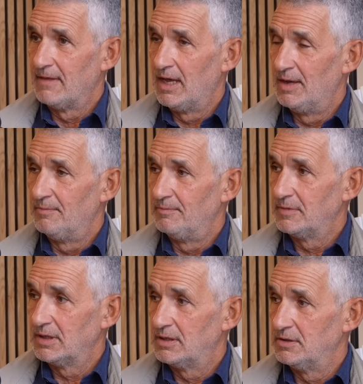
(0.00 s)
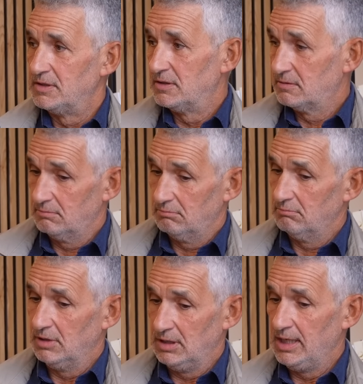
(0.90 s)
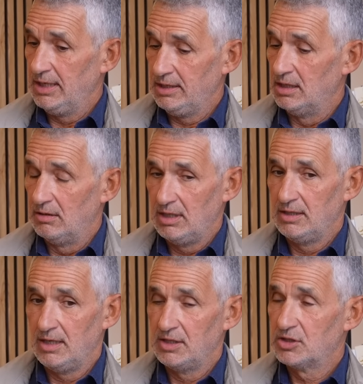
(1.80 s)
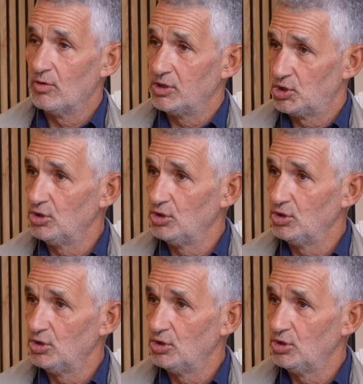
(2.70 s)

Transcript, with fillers: because um, it's you know it, it's quite